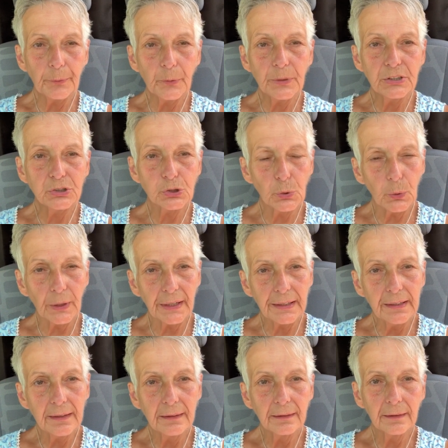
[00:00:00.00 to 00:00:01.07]
you
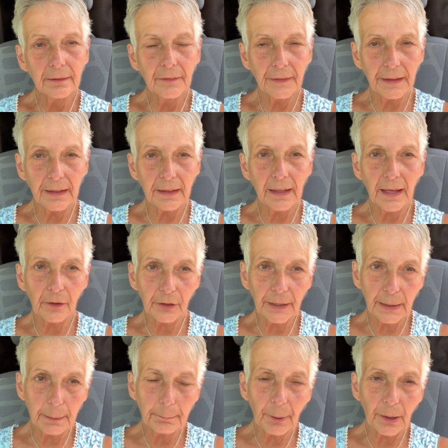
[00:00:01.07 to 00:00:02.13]
enjoyed the
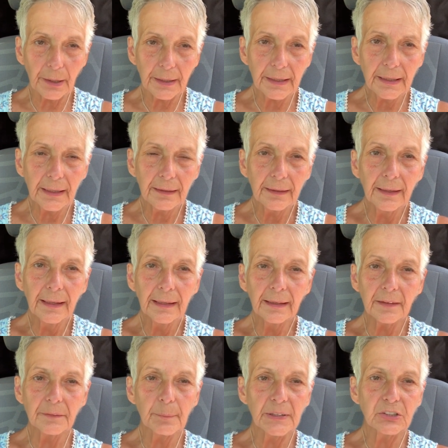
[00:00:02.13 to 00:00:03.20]
haircutting party
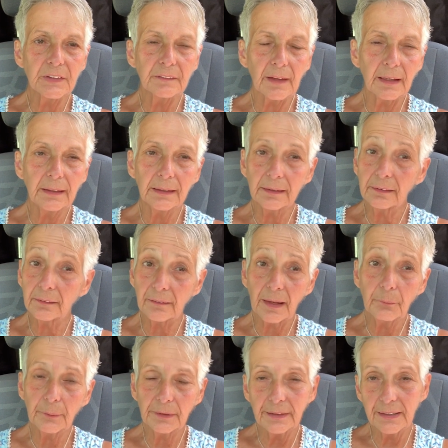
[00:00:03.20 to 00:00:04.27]
as much as I did, because I
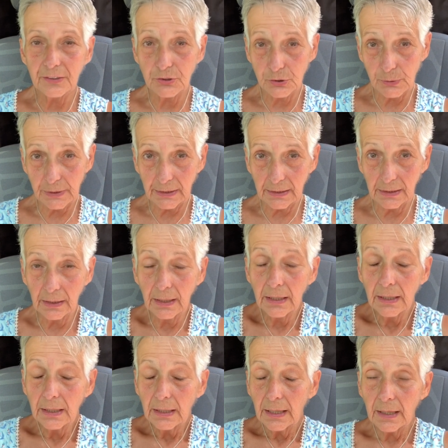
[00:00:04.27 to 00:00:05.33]
really enjoyed it.
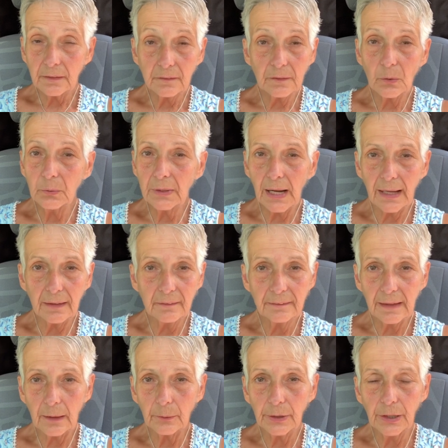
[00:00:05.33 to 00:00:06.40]
It's so nice
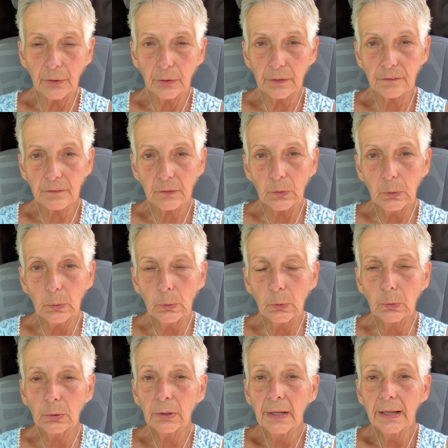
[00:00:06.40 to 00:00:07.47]
out here. It's
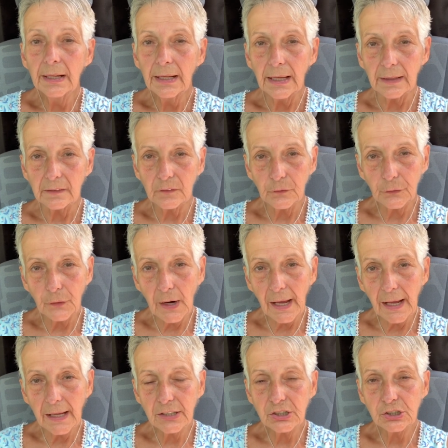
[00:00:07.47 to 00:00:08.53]
cool. It's
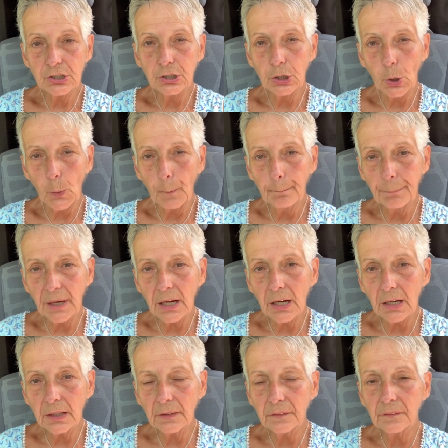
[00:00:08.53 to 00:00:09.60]
fresh. No
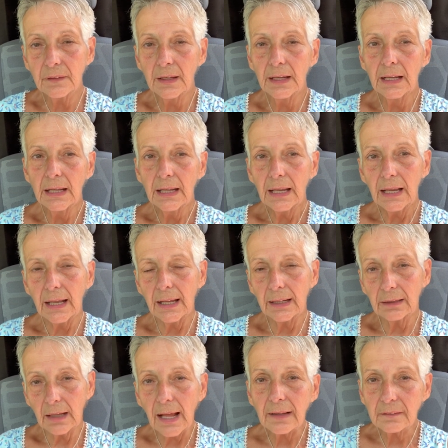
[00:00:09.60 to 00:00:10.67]
bugs.
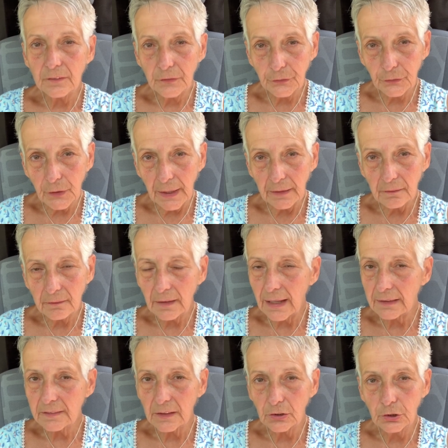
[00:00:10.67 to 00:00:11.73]
And lots of friends.
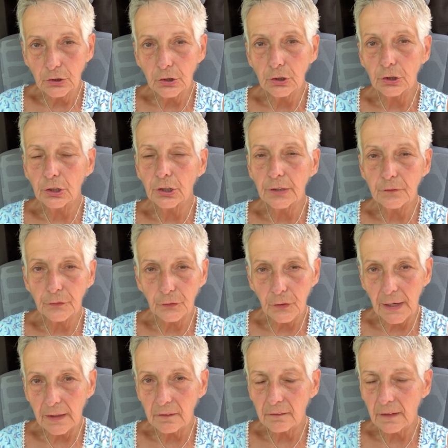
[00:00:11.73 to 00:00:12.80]
Lots of good
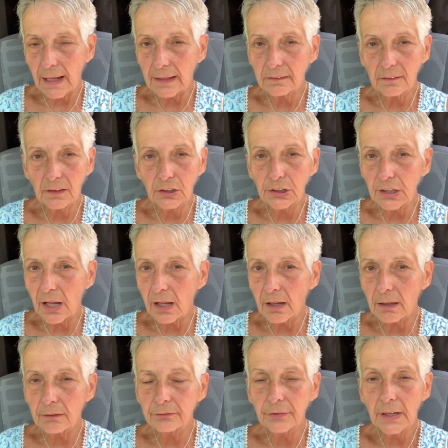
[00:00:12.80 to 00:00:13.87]
friends. Lots of
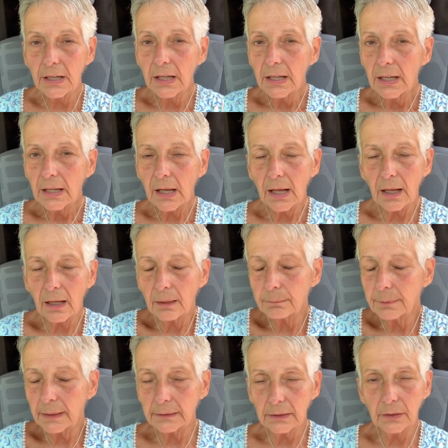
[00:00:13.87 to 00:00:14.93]
love.
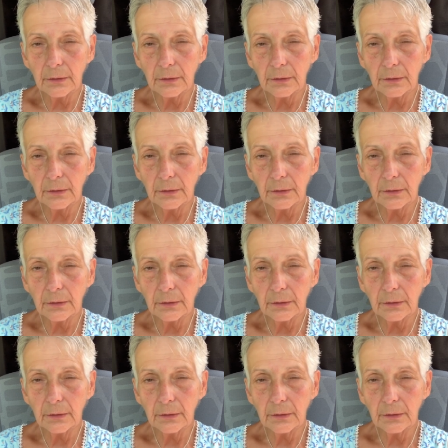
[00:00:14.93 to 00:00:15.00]
I'm